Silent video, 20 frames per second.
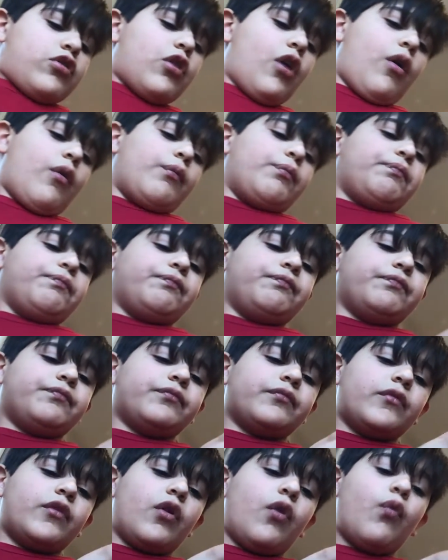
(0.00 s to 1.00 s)
So,
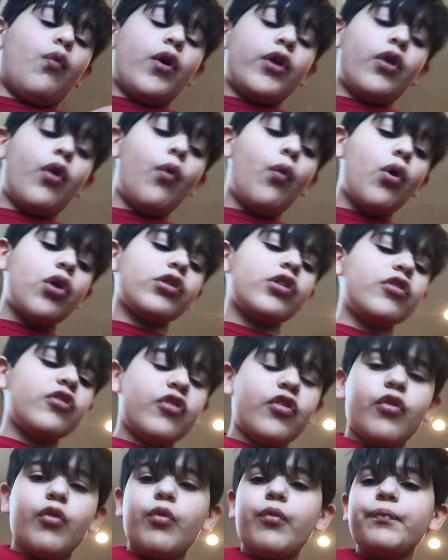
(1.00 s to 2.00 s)
what you'll want
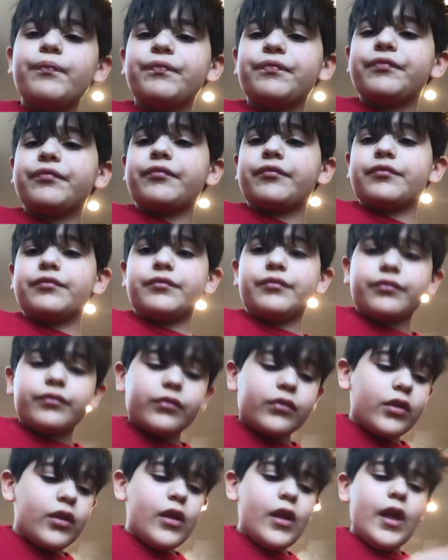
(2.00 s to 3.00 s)
to do
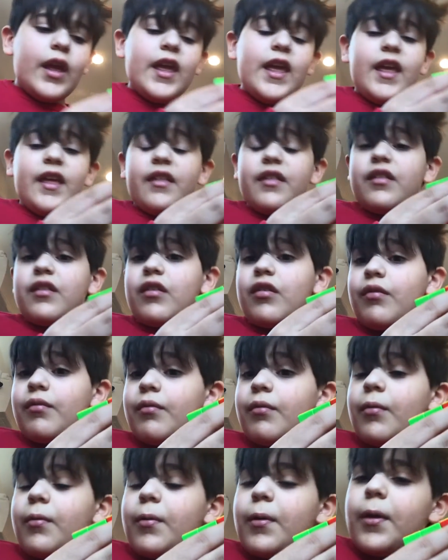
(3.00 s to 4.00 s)

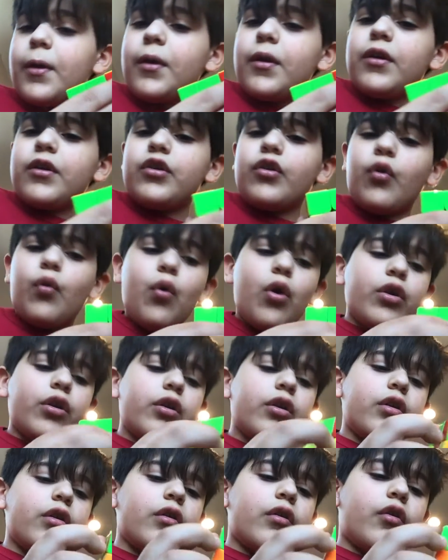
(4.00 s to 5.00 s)
is you'll
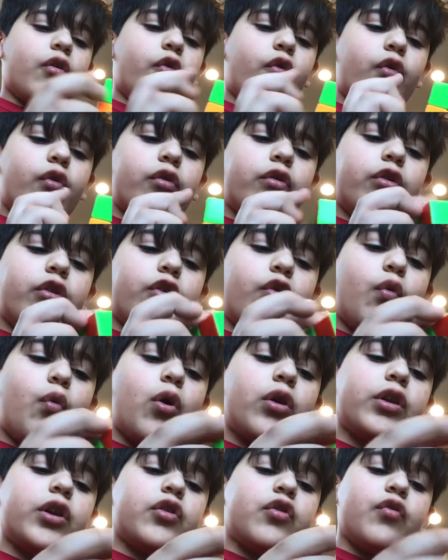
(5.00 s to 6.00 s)
want
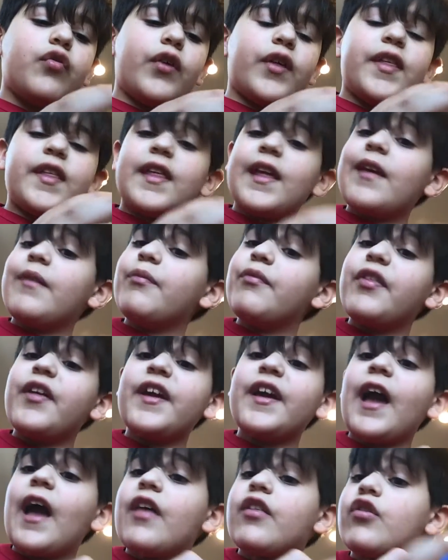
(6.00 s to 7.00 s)
to do the same
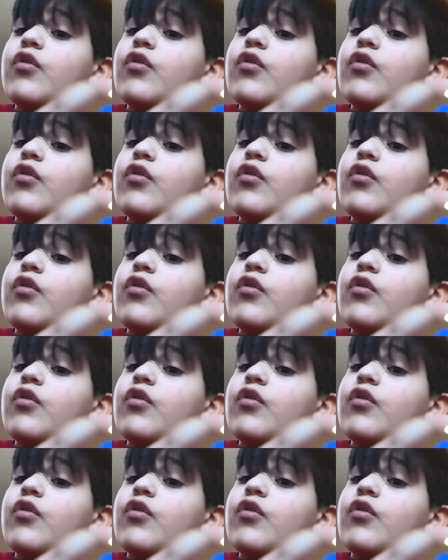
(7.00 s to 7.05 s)
thing